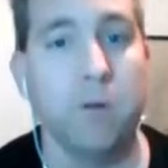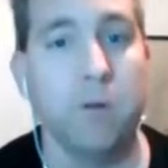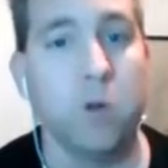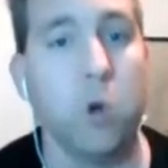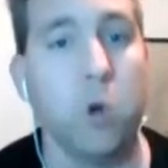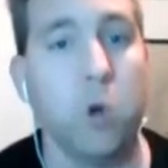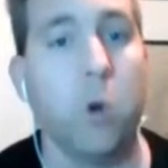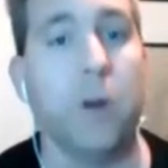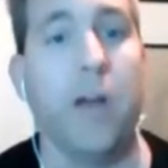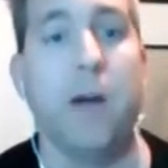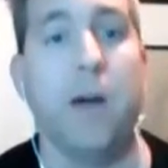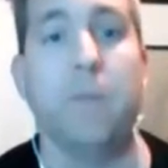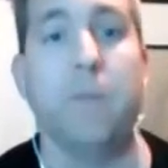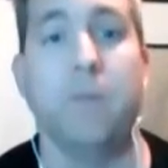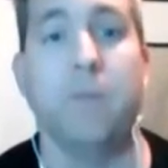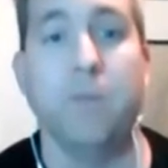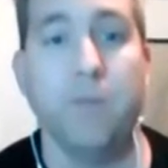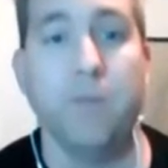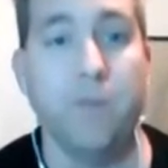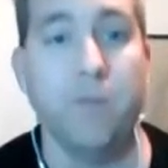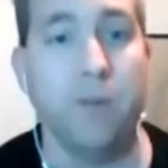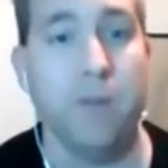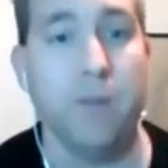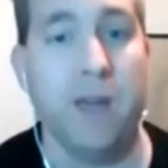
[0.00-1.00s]
caught up
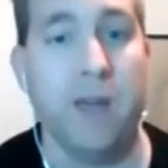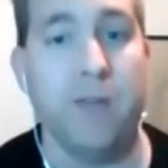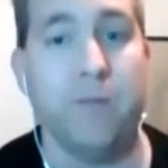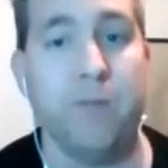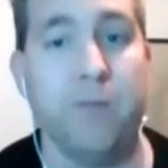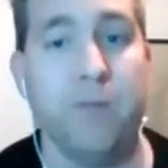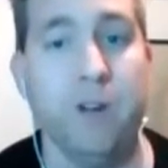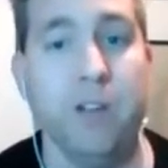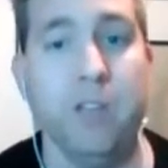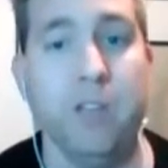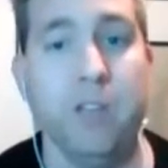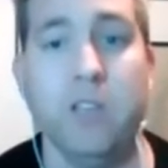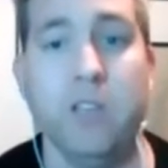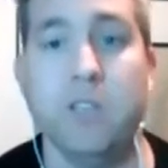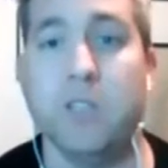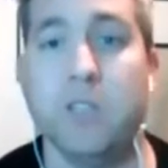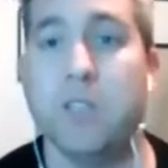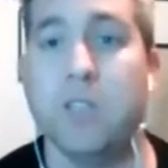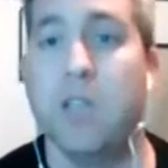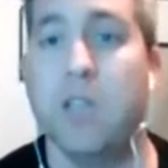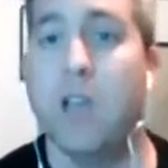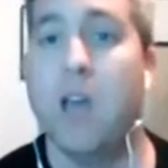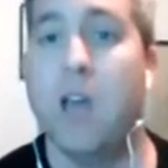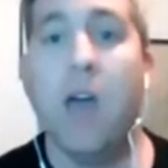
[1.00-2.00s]
for about three years.